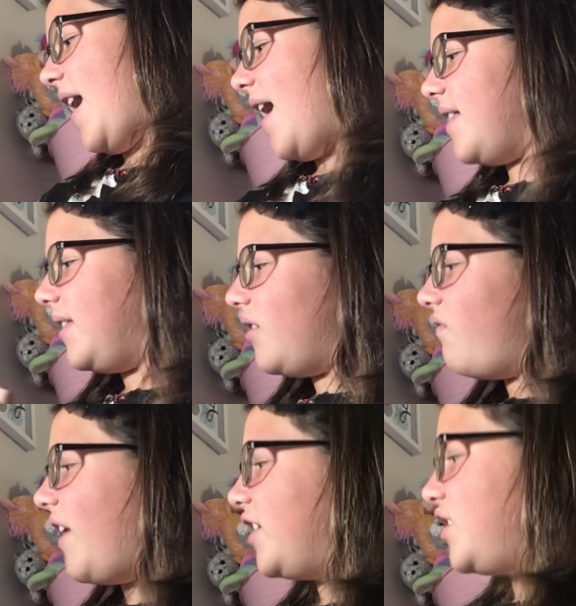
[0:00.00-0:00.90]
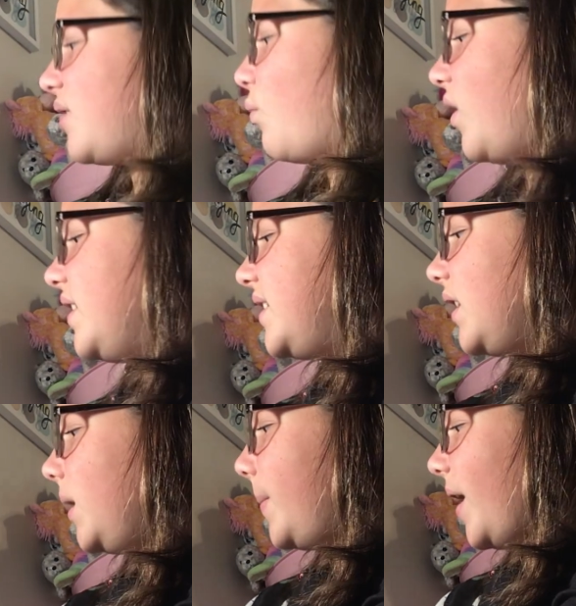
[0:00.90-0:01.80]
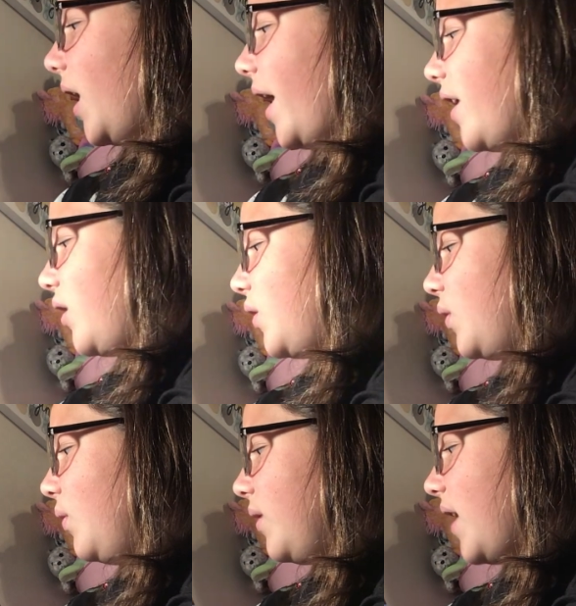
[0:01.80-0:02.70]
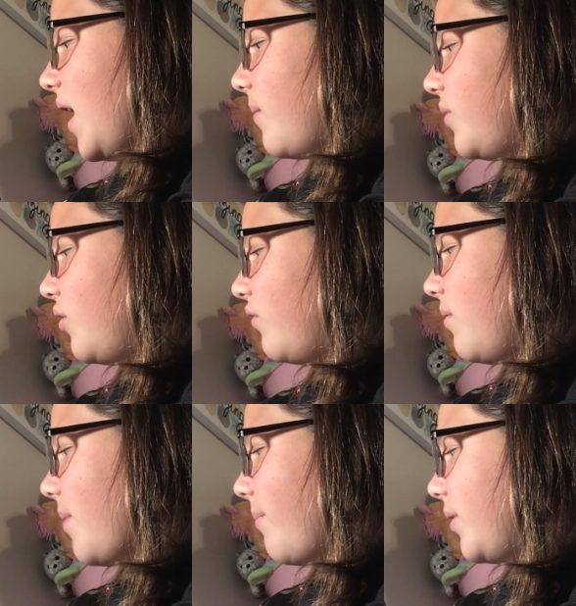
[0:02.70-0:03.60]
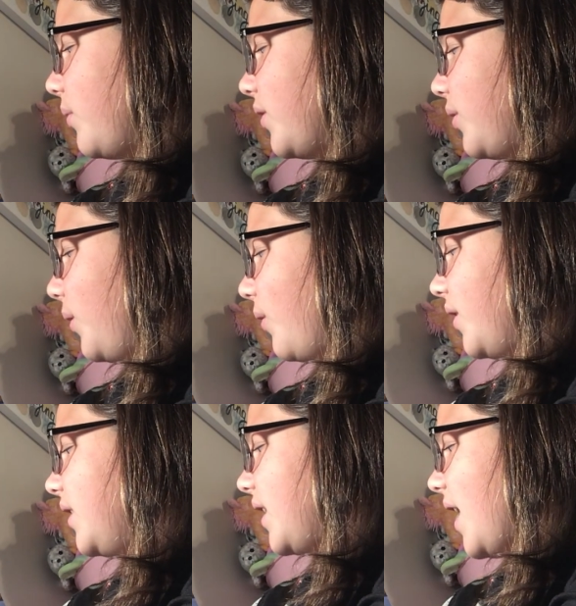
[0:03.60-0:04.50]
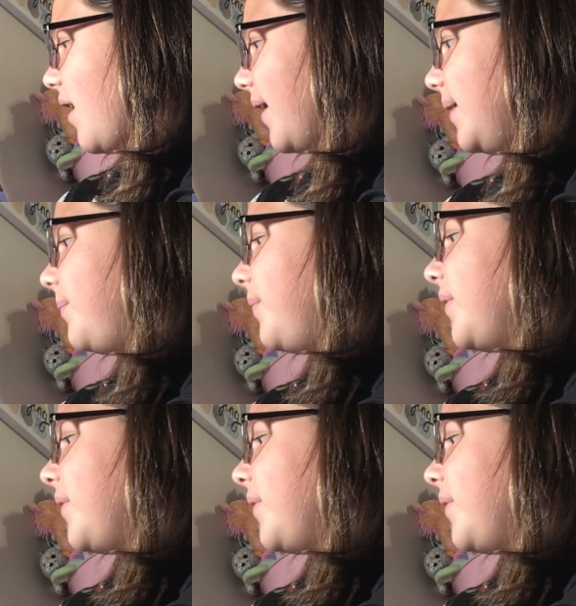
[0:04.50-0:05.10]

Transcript: Eight little veggies and one silly parrot. Who came, you'll remember, with Laura the carrot.